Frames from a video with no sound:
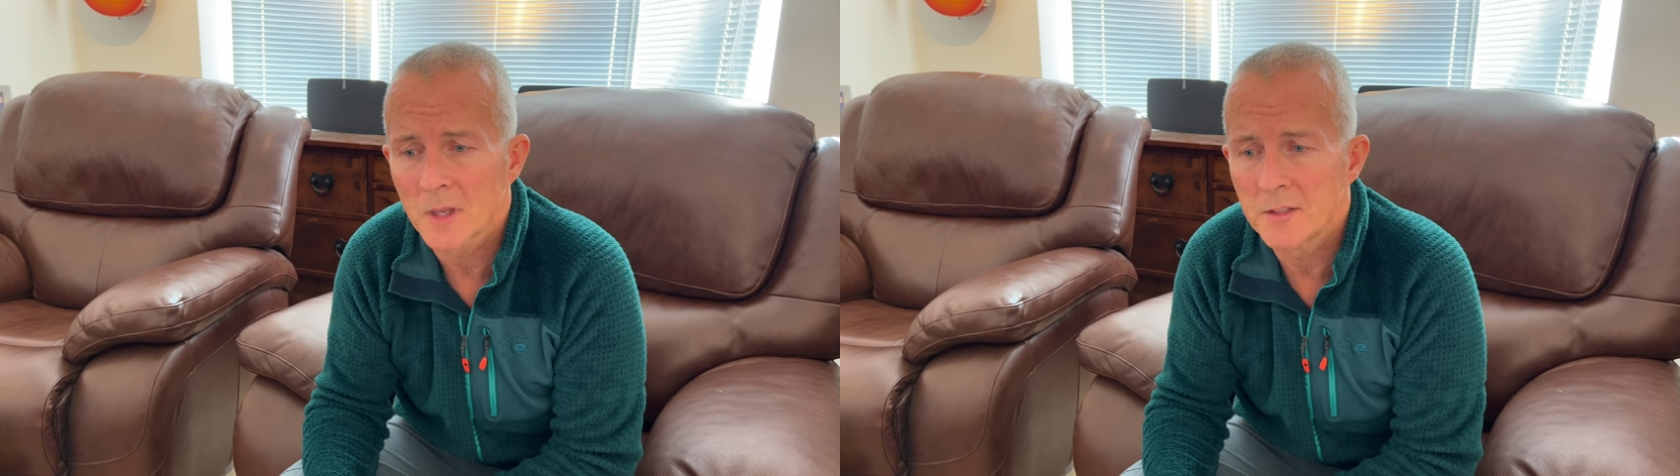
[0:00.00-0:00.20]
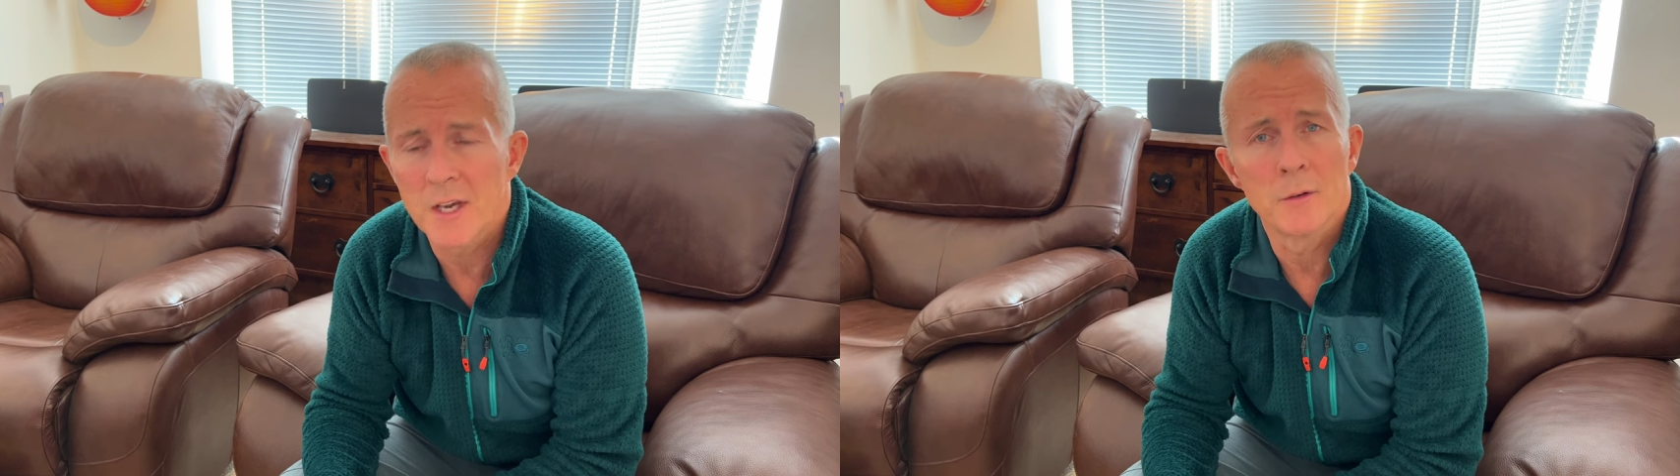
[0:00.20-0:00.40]

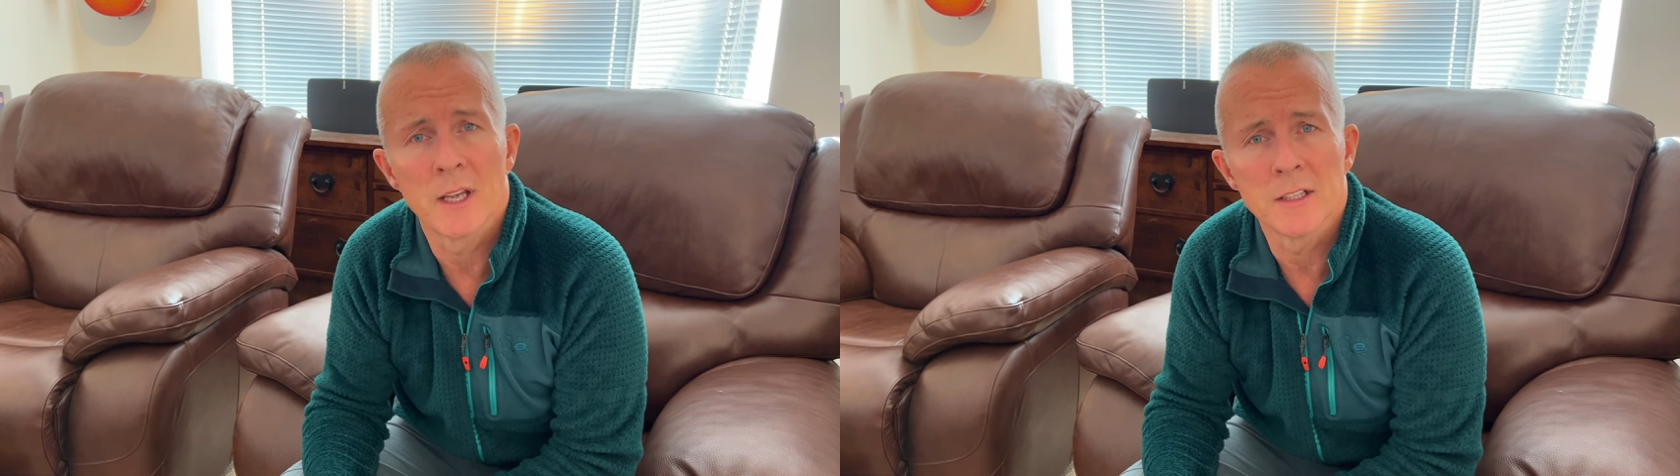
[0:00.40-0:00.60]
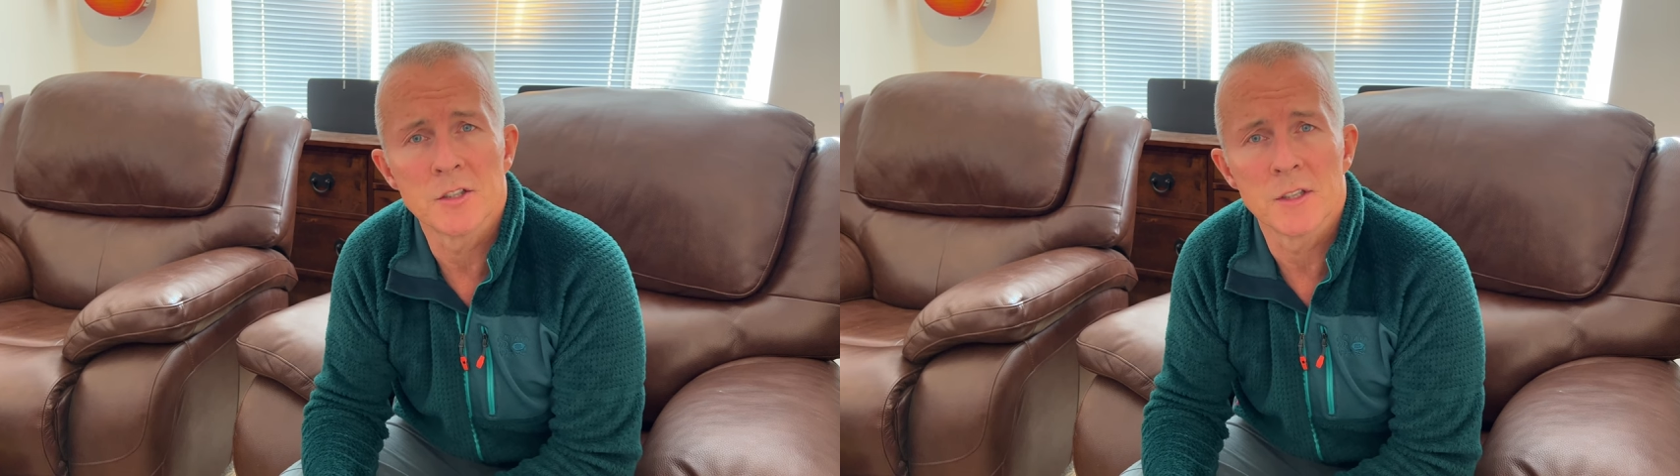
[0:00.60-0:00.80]

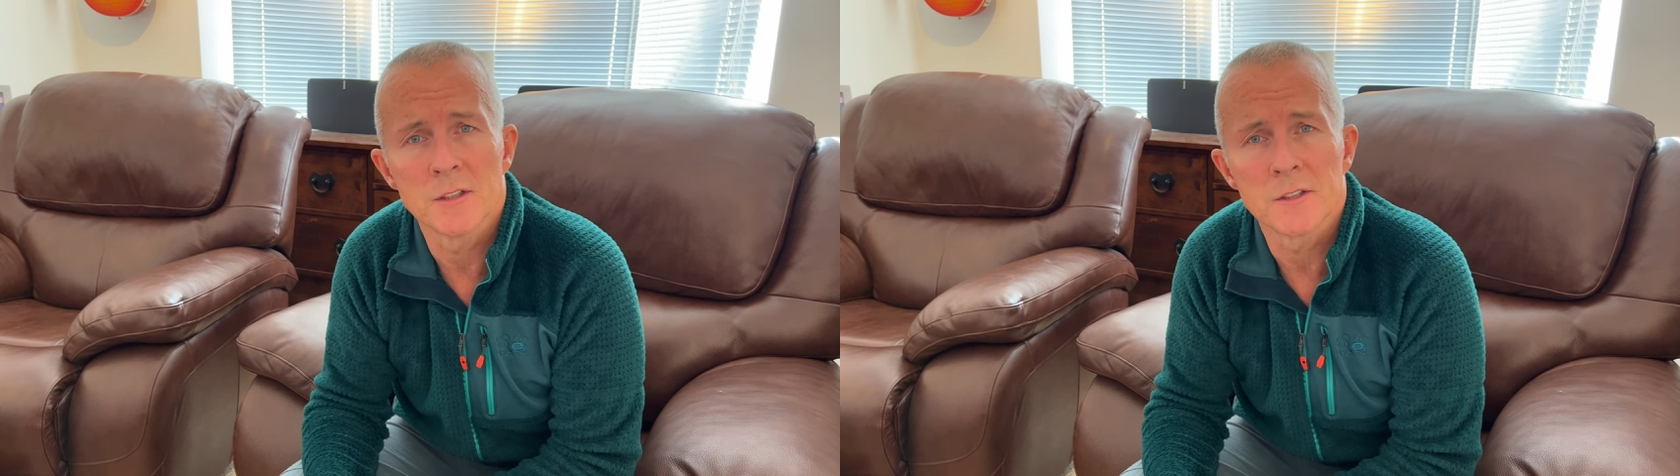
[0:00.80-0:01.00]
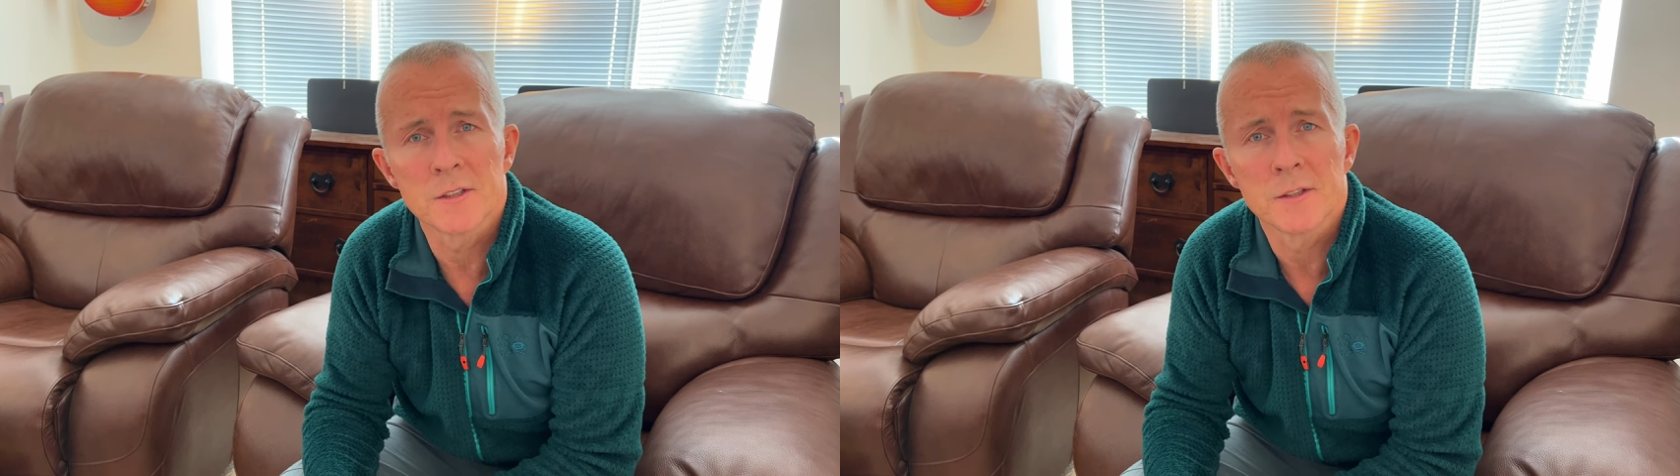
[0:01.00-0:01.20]

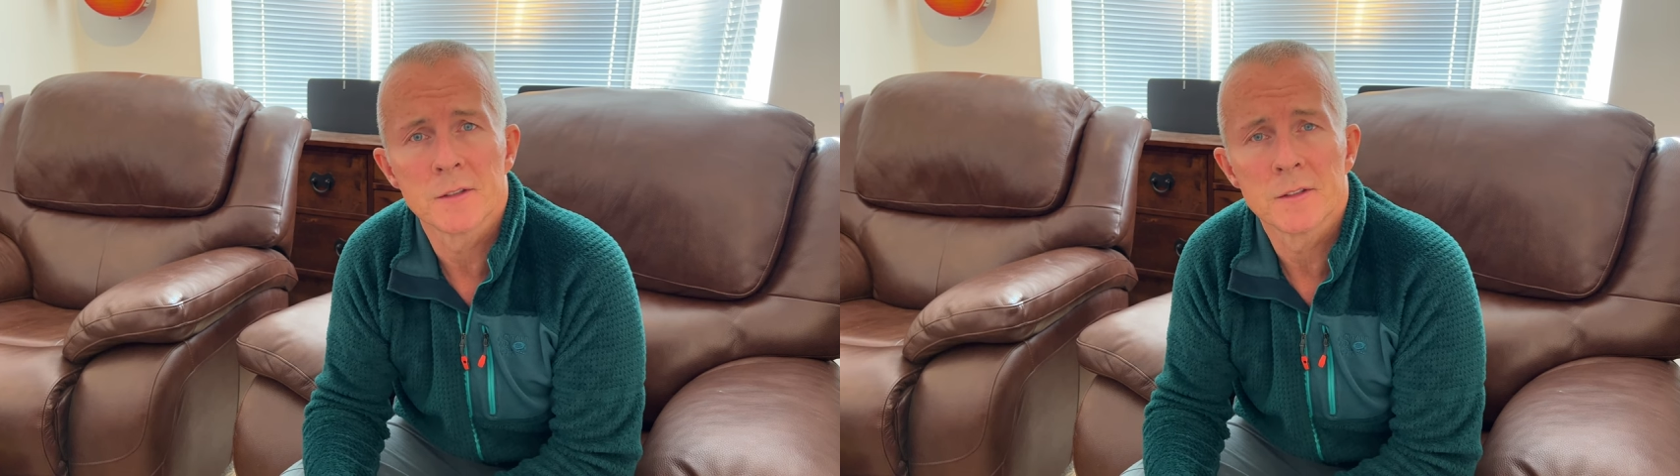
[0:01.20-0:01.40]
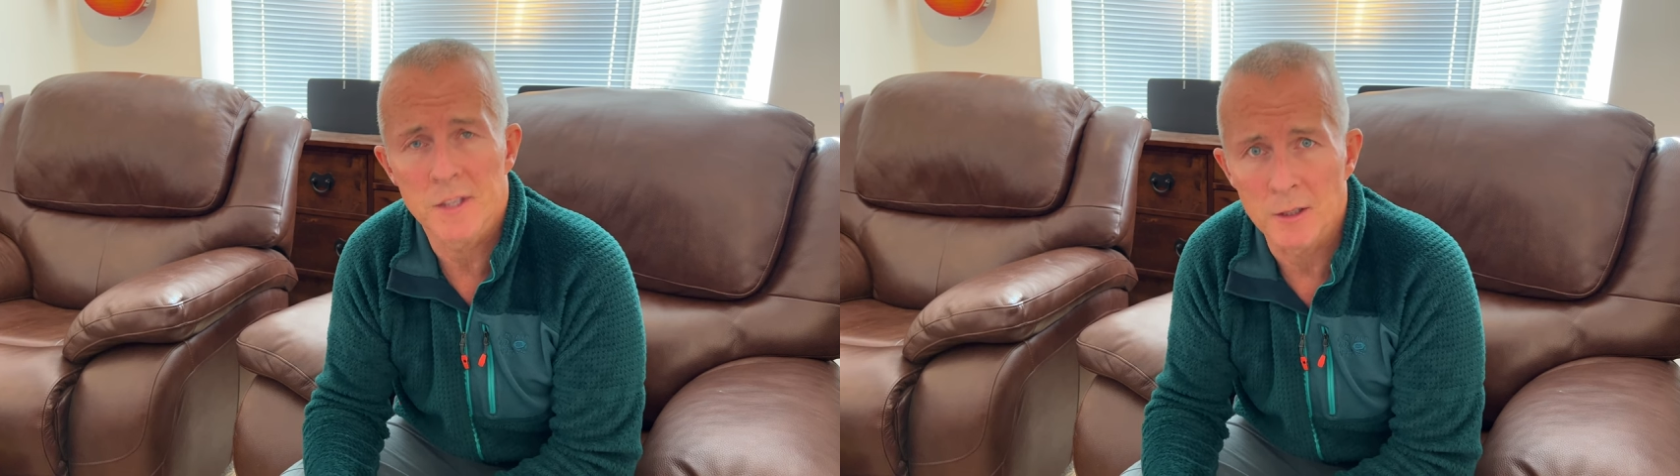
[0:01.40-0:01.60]

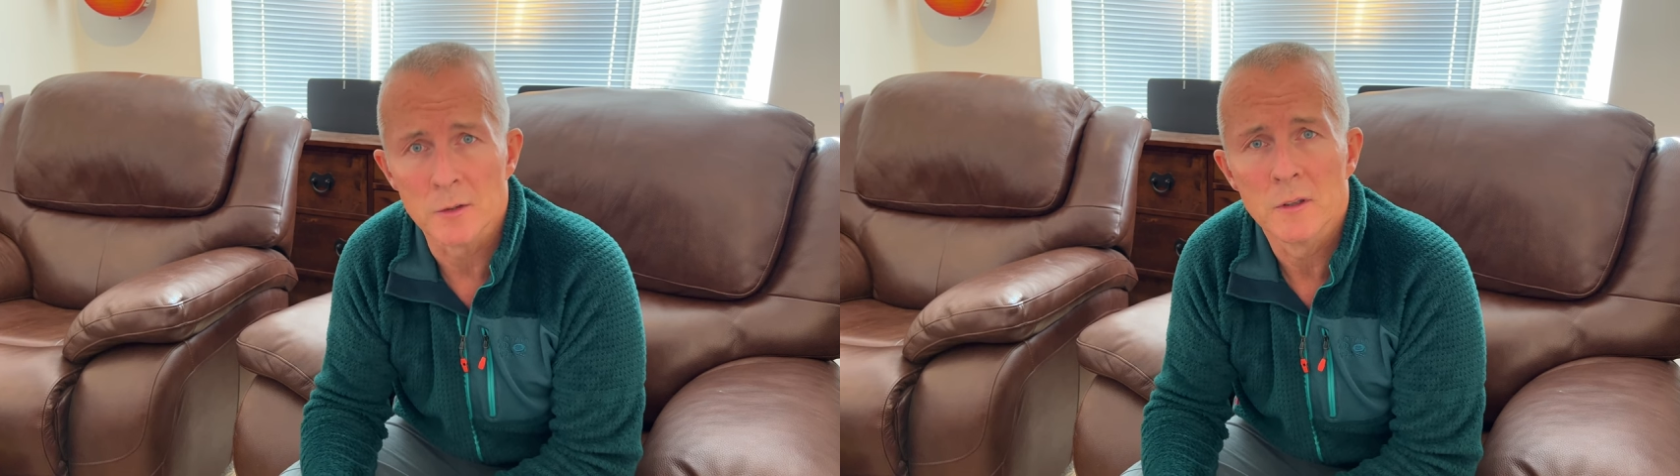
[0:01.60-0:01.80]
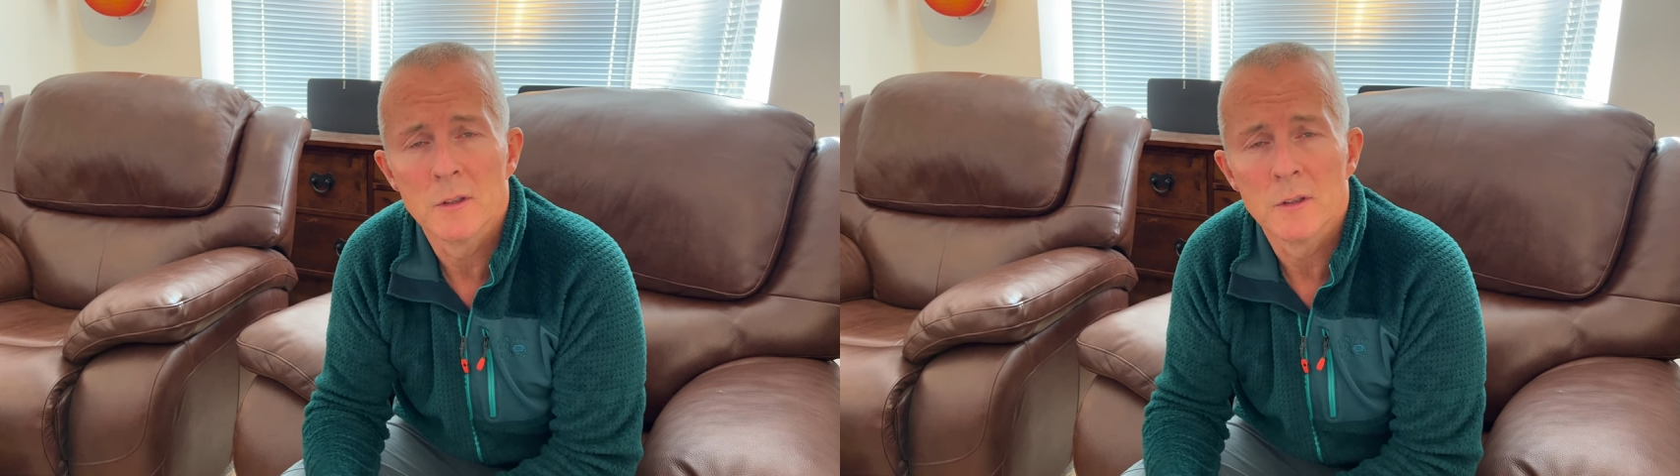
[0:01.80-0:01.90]
donations too.